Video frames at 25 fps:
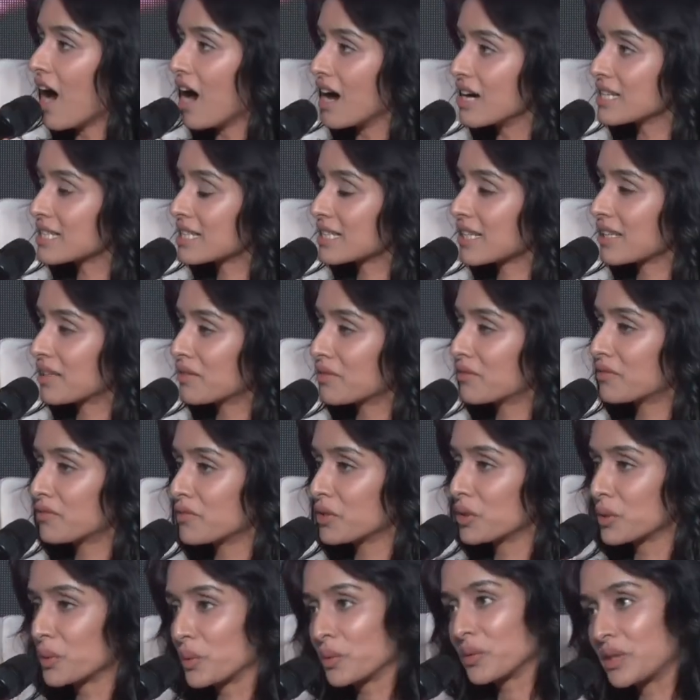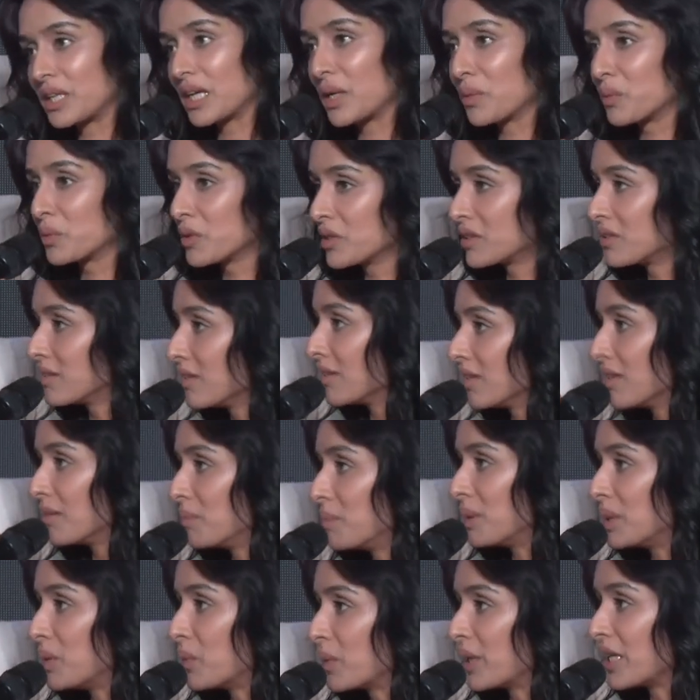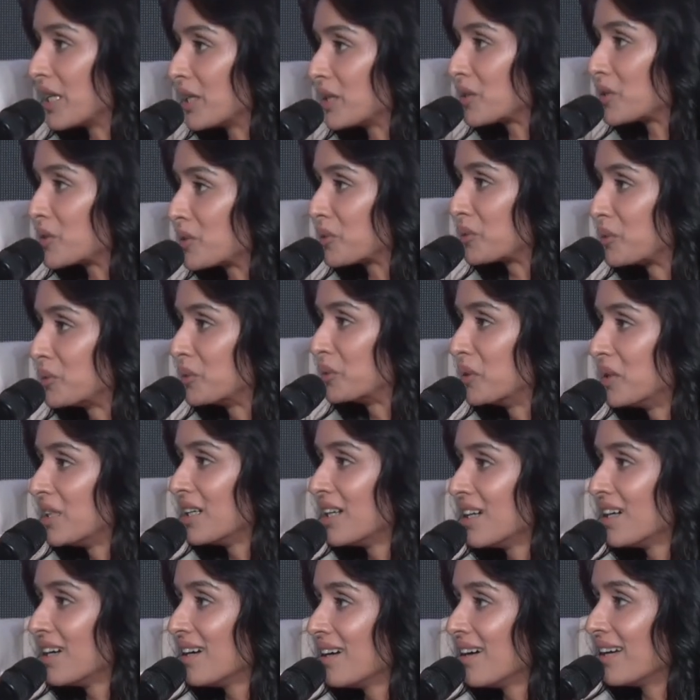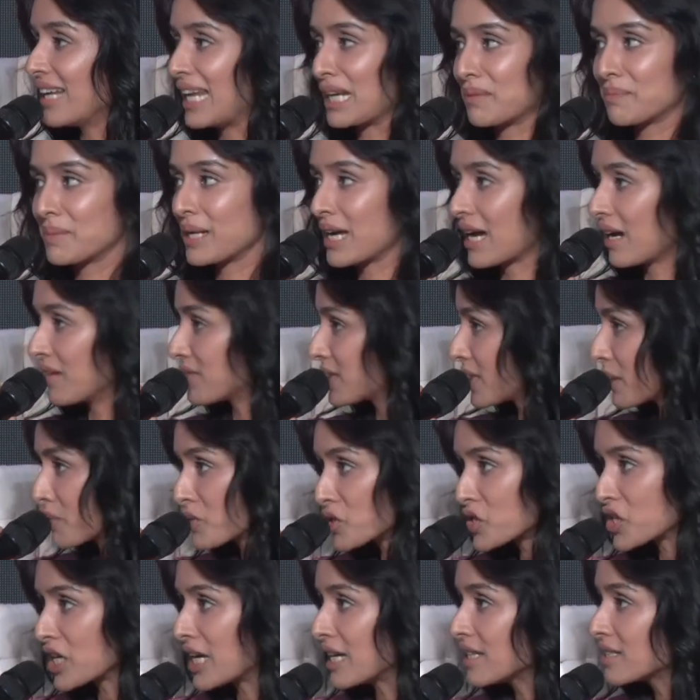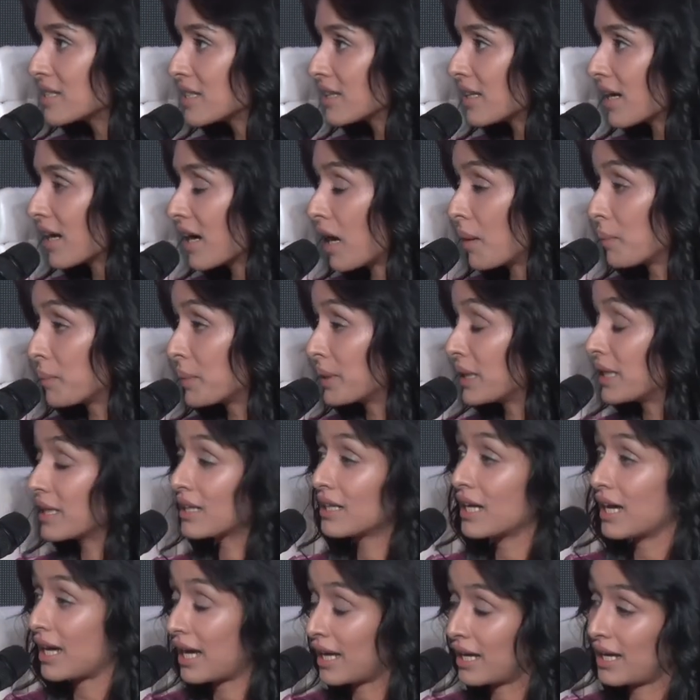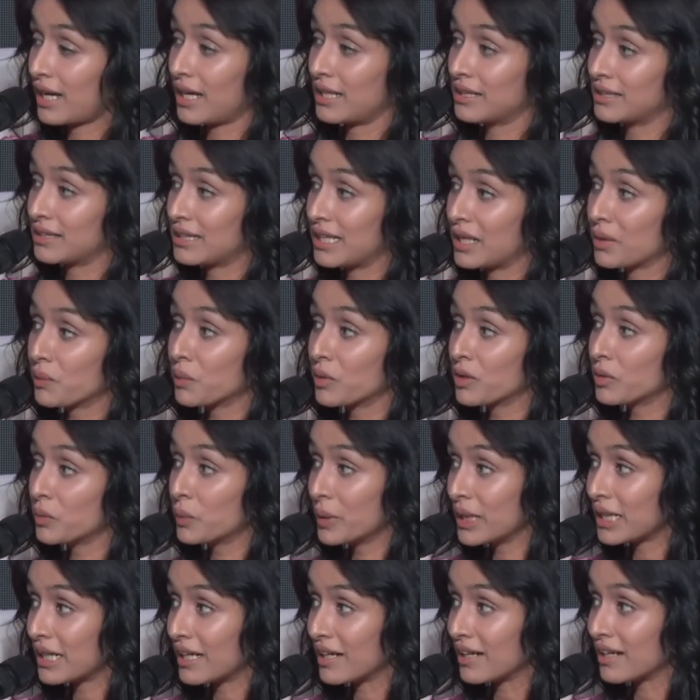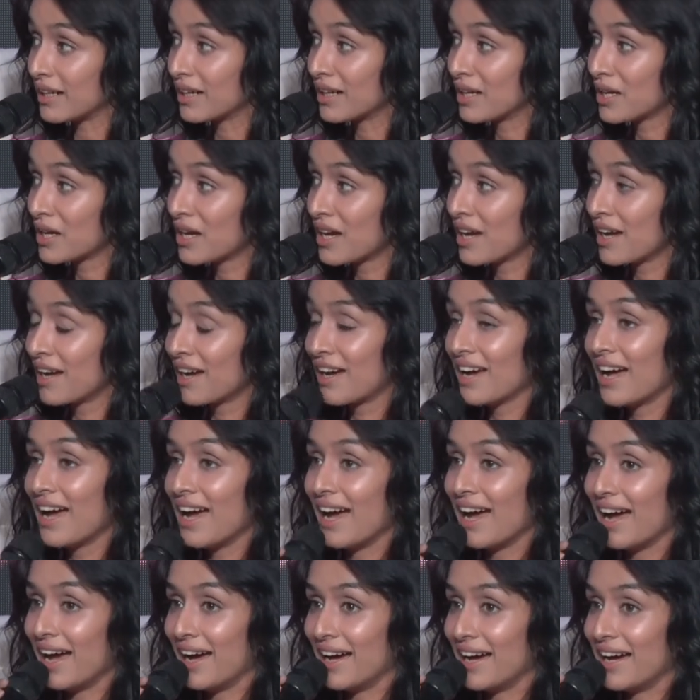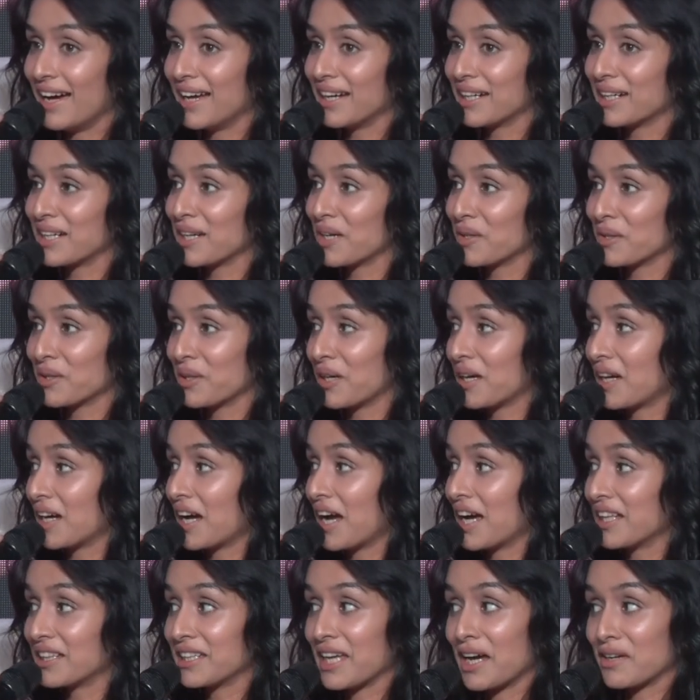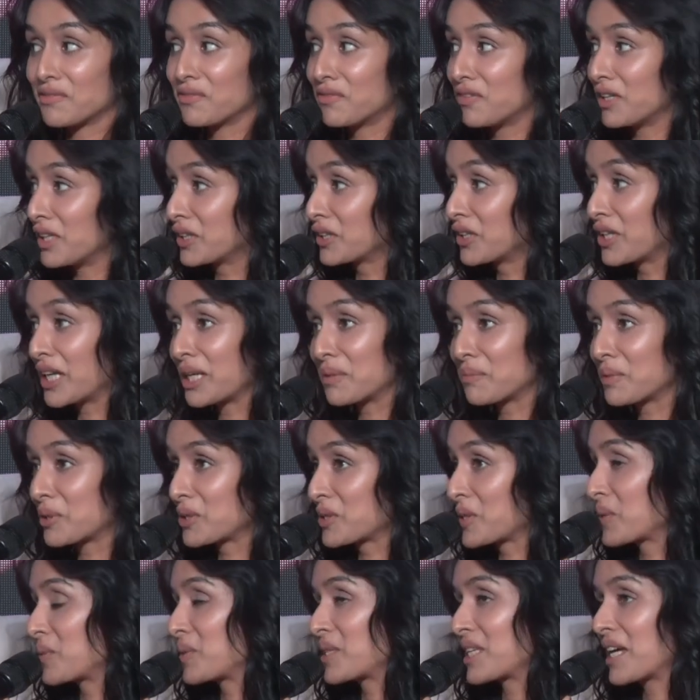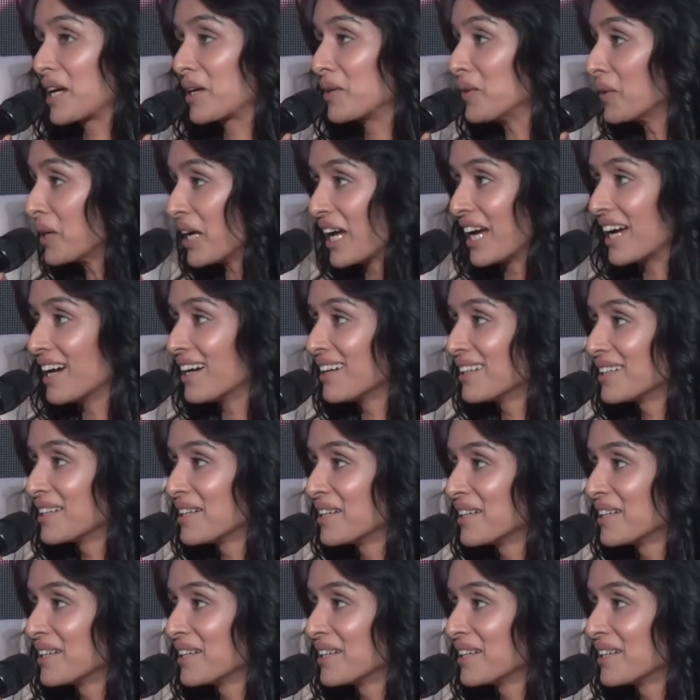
ask if, you know, they would uh, be willing to let me have some shares in their company, uh, and they were willing. And, uh, and that felt great because it was like, okay,